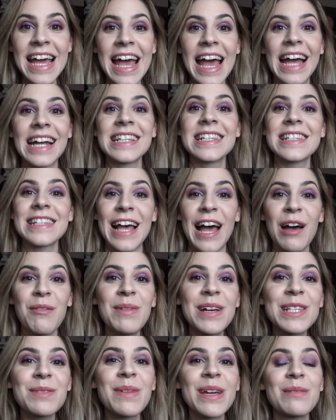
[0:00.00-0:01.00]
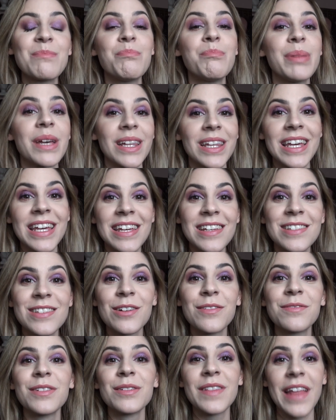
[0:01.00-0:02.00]
and Sam has made Billy.
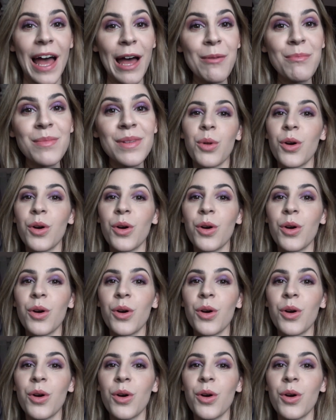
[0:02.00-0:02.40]
So for them,